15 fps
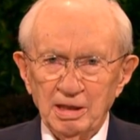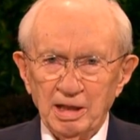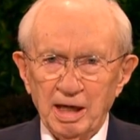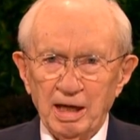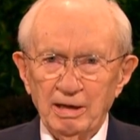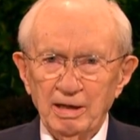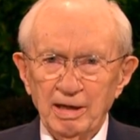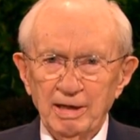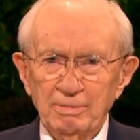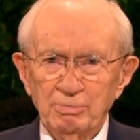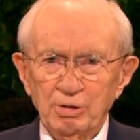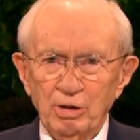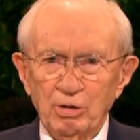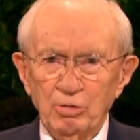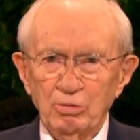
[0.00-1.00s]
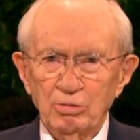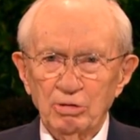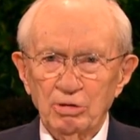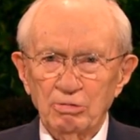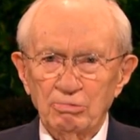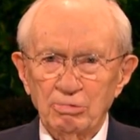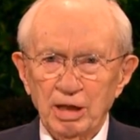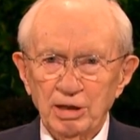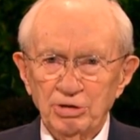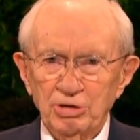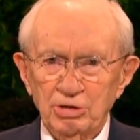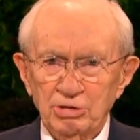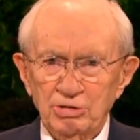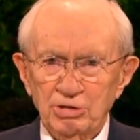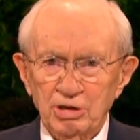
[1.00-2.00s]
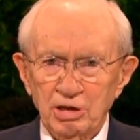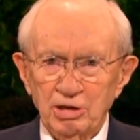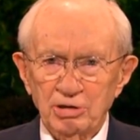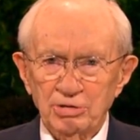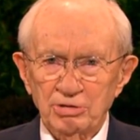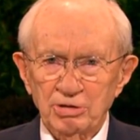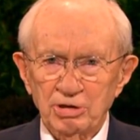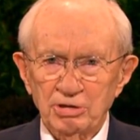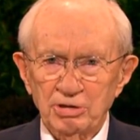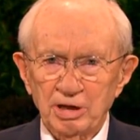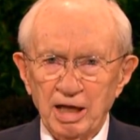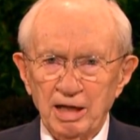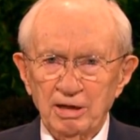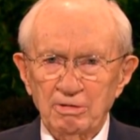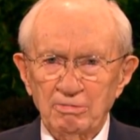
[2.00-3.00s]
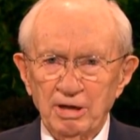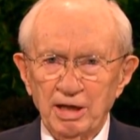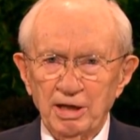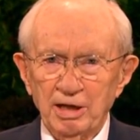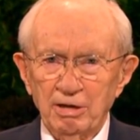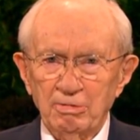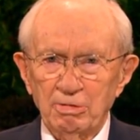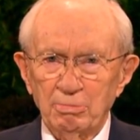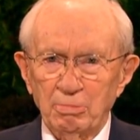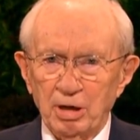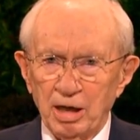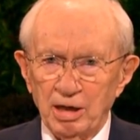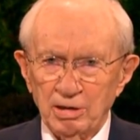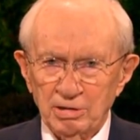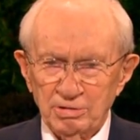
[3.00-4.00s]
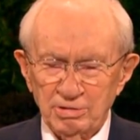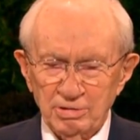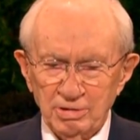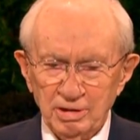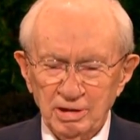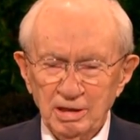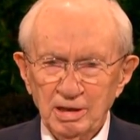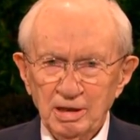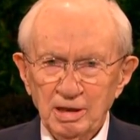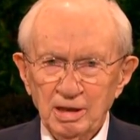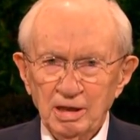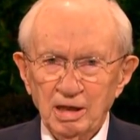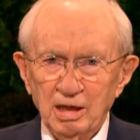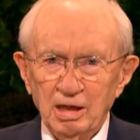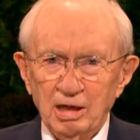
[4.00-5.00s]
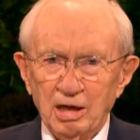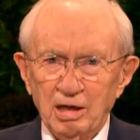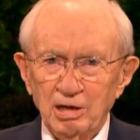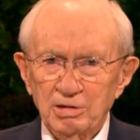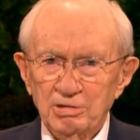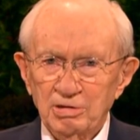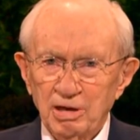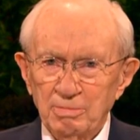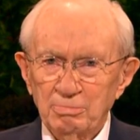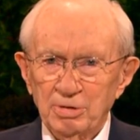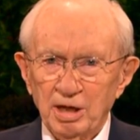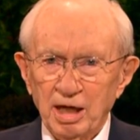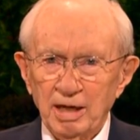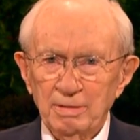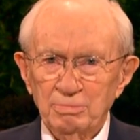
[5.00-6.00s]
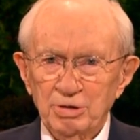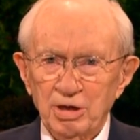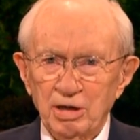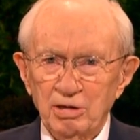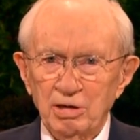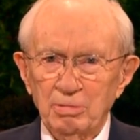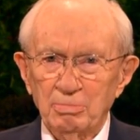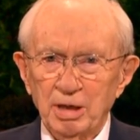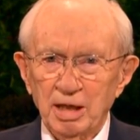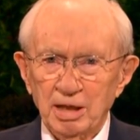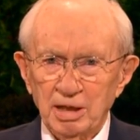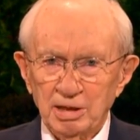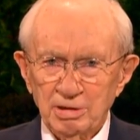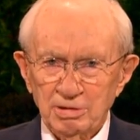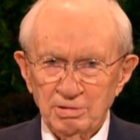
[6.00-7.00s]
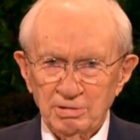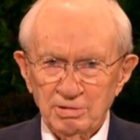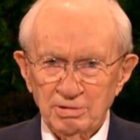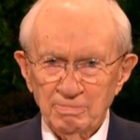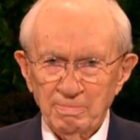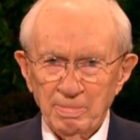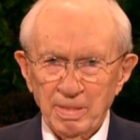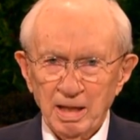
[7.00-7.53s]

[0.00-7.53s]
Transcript: Now I am told that racial slurs and denigrating remarks are sometimes heard among us.